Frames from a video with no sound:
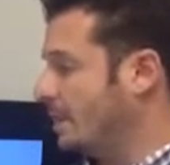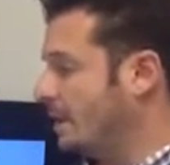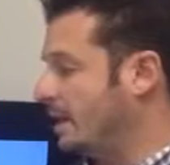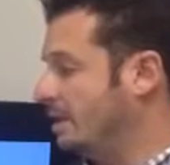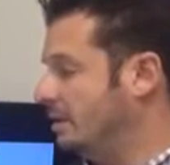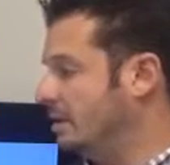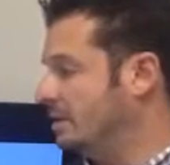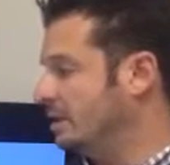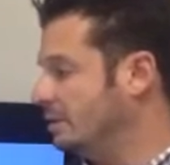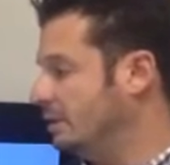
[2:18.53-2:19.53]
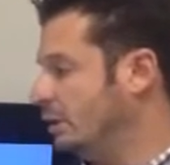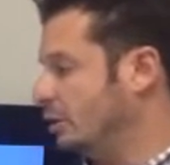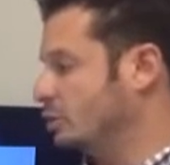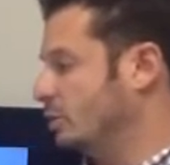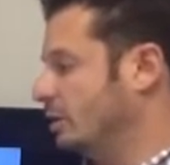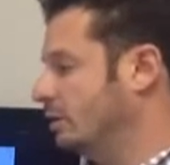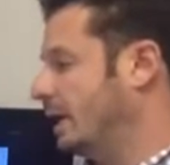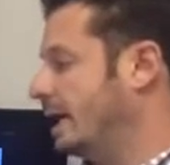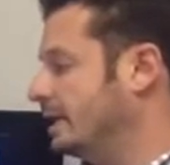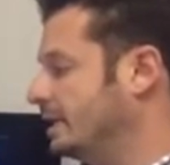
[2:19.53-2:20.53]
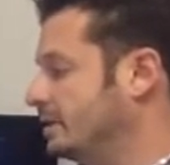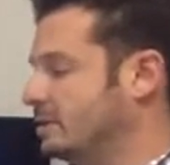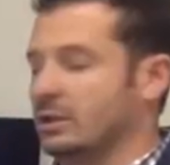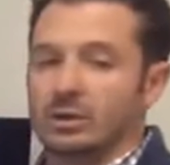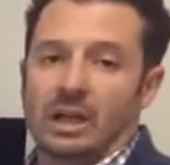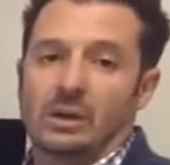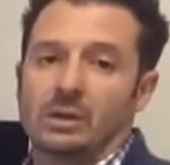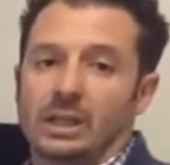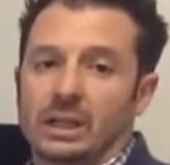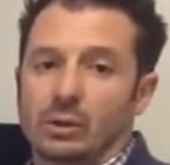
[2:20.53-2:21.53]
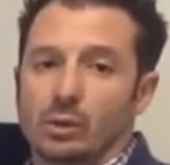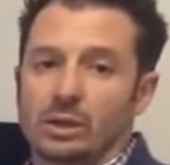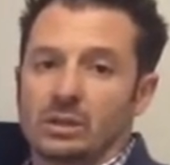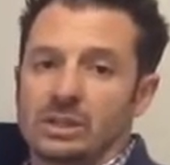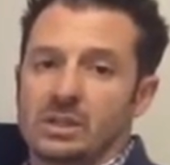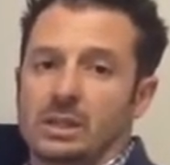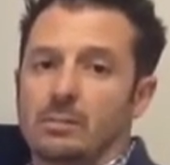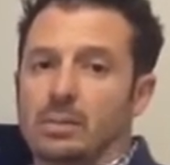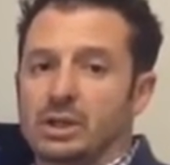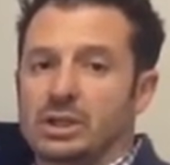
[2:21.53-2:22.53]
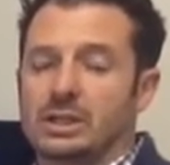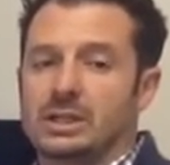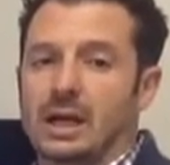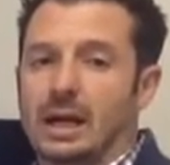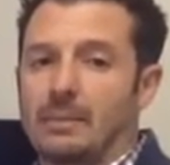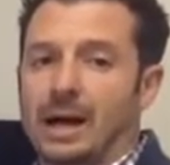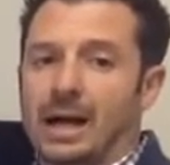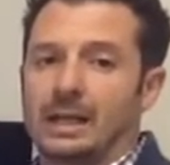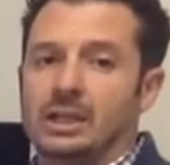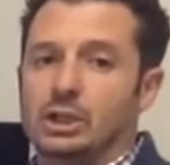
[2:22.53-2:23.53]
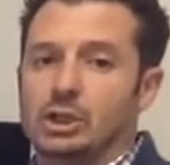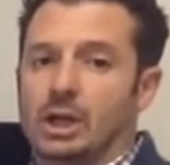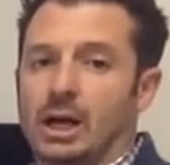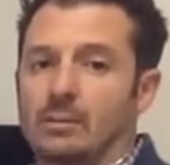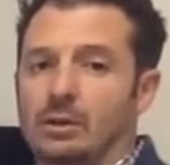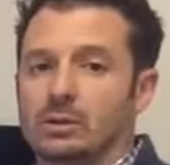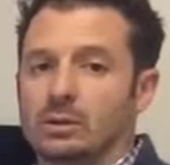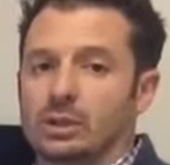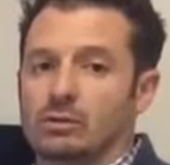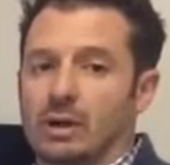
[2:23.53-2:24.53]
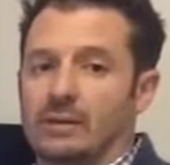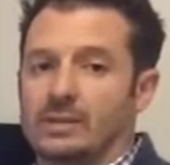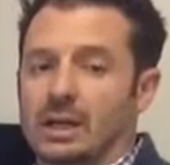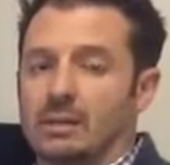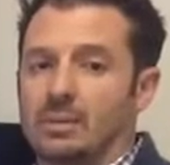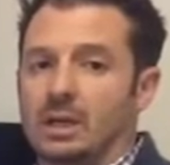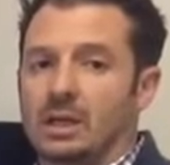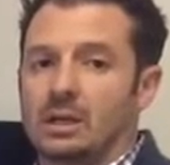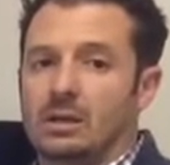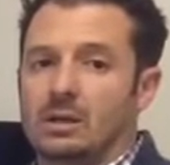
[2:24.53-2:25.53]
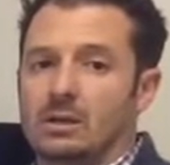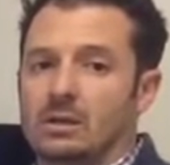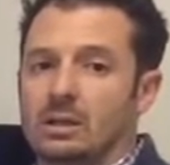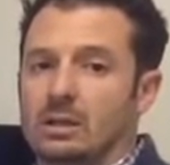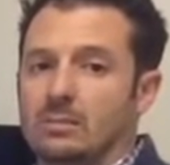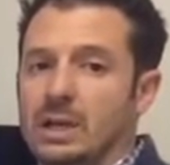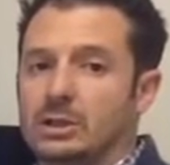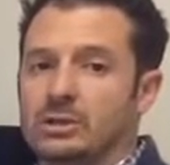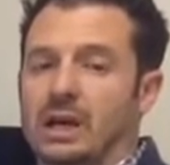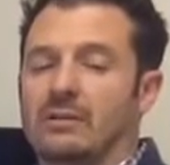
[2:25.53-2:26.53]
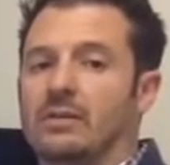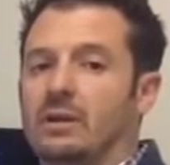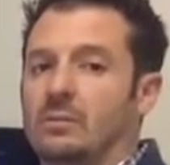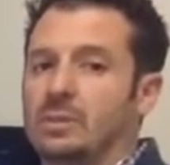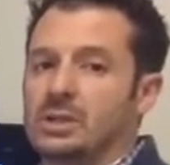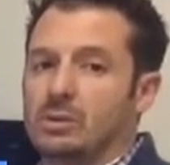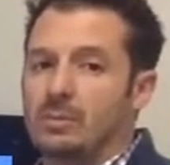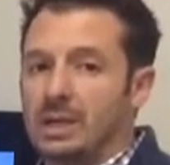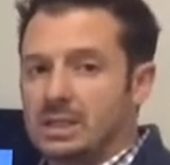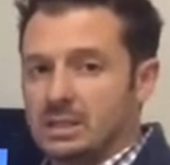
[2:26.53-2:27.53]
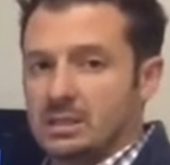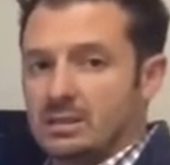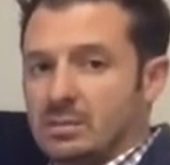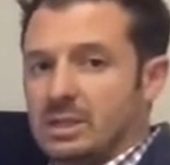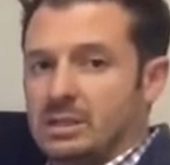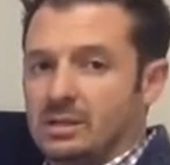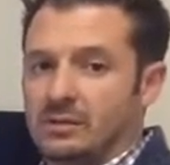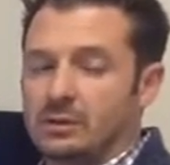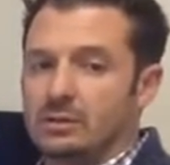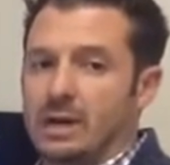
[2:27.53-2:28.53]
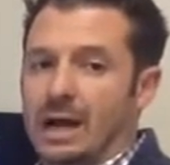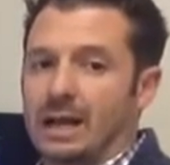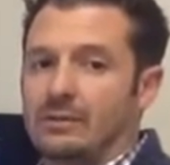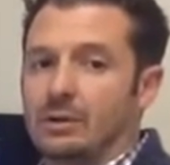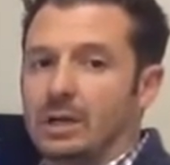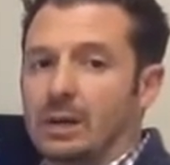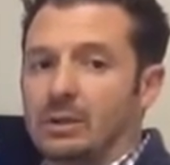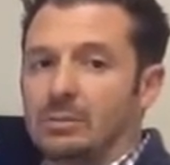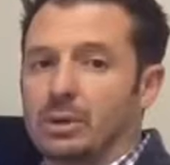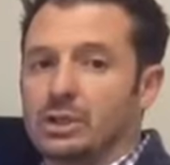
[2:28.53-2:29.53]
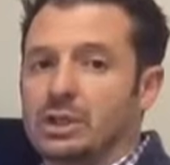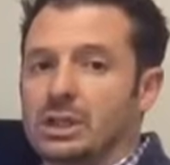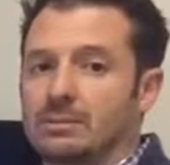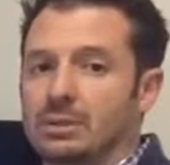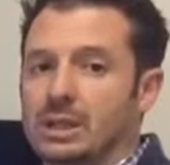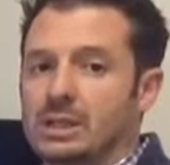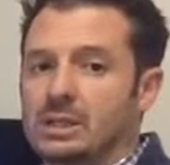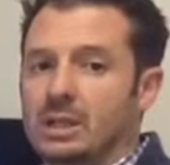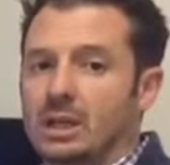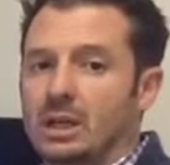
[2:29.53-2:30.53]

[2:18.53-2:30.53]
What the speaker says: And the thing that you also want to look at is that you're calculating a realistic budgeted time on each job, including drive time. The major downfall of a piece rate pay system is if you do not have your accounting and budgeting in place,